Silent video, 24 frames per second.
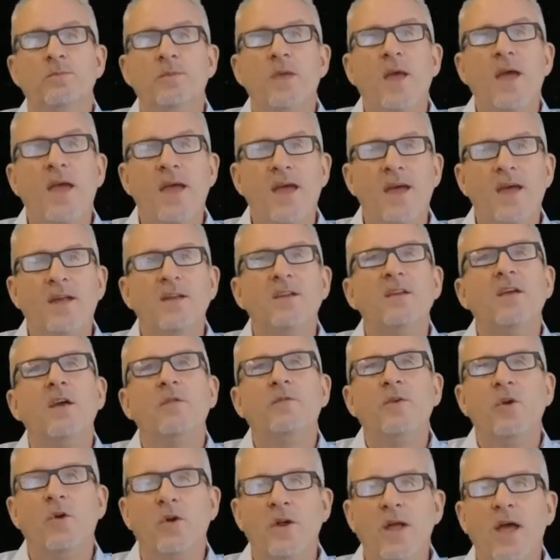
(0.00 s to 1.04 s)
And if
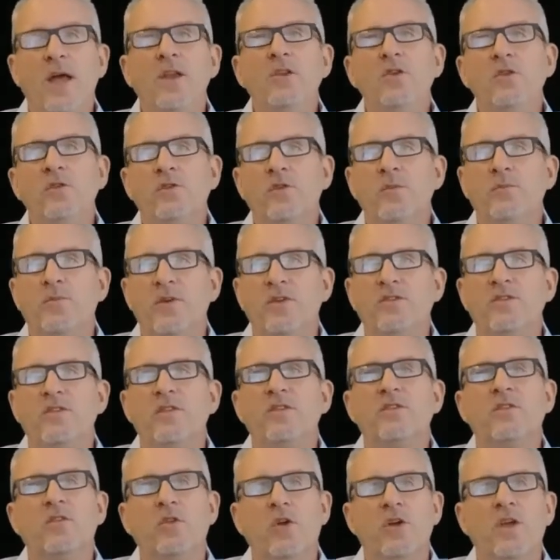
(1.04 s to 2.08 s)
you're an end-user
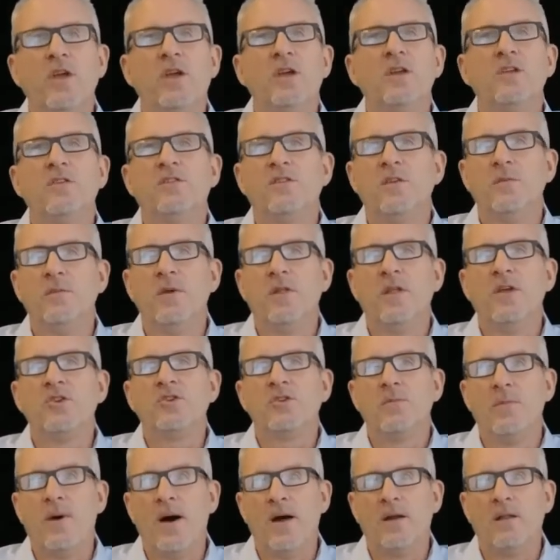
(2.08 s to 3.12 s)
business looking into simulation
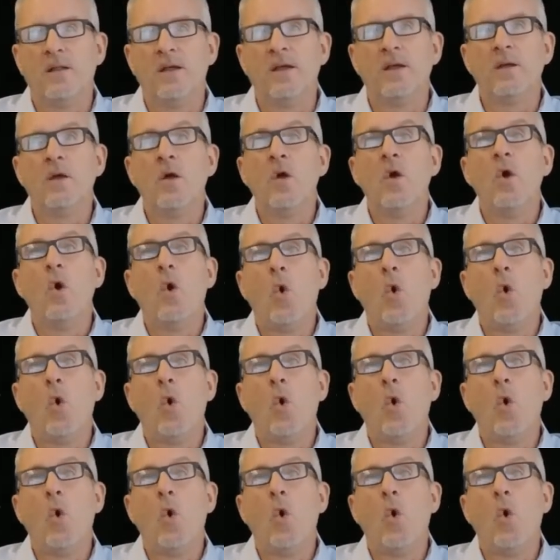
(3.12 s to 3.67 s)
modeling